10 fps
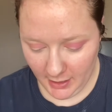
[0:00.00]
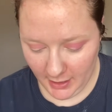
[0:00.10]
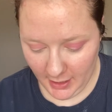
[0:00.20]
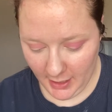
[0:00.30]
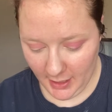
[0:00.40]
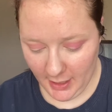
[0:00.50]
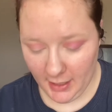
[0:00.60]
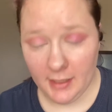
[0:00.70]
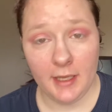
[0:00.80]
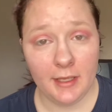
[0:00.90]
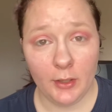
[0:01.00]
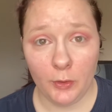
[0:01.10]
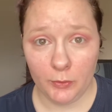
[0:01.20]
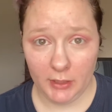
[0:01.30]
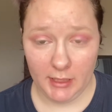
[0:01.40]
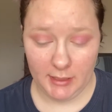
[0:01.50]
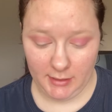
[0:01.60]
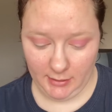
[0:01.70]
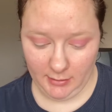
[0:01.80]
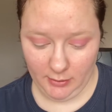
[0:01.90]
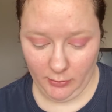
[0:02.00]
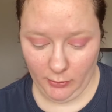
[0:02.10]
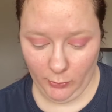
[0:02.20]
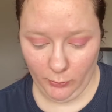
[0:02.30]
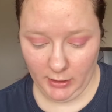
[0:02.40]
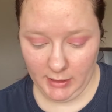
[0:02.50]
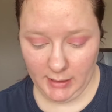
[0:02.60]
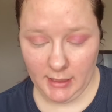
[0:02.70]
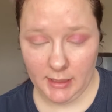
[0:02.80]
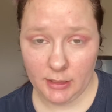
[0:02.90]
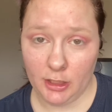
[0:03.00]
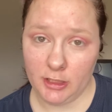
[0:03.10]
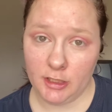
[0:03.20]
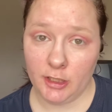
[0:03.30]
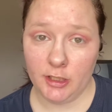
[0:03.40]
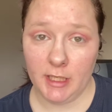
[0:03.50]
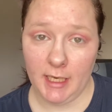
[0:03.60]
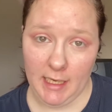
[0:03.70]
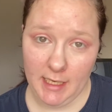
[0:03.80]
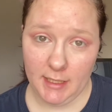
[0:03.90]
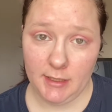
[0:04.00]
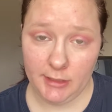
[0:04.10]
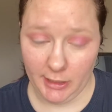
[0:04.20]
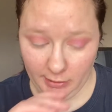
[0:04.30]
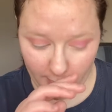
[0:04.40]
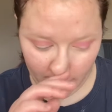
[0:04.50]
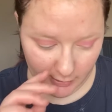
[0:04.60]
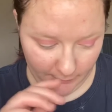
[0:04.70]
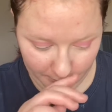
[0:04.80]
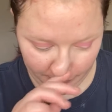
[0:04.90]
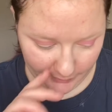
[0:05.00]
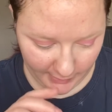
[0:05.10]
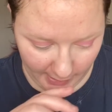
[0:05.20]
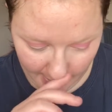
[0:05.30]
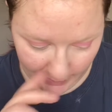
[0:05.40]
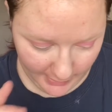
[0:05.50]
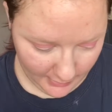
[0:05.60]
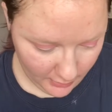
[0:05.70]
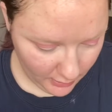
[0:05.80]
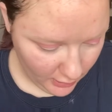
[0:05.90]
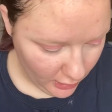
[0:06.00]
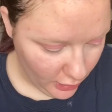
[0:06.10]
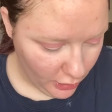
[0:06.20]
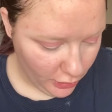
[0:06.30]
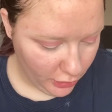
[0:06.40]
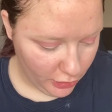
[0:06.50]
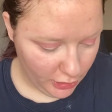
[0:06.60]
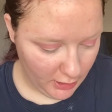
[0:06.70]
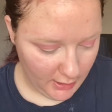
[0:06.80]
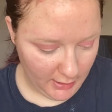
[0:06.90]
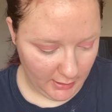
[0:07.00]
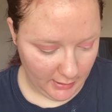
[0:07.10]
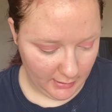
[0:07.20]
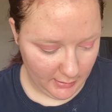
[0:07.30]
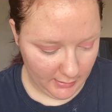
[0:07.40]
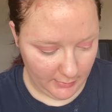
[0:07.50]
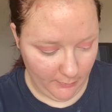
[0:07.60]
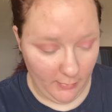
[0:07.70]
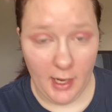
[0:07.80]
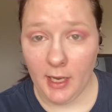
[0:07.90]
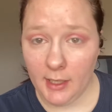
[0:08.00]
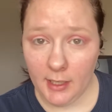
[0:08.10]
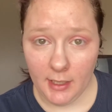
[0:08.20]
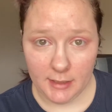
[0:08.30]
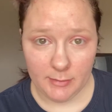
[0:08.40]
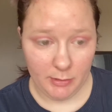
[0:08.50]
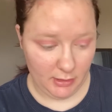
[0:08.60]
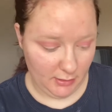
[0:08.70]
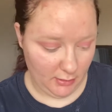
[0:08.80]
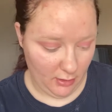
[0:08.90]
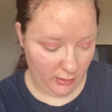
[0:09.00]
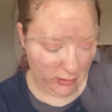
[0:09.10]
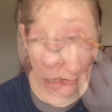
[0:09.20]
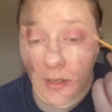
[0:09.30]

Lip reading: And then the oldest. So the oldest just turned 8 in January, and she is my husband's daughter.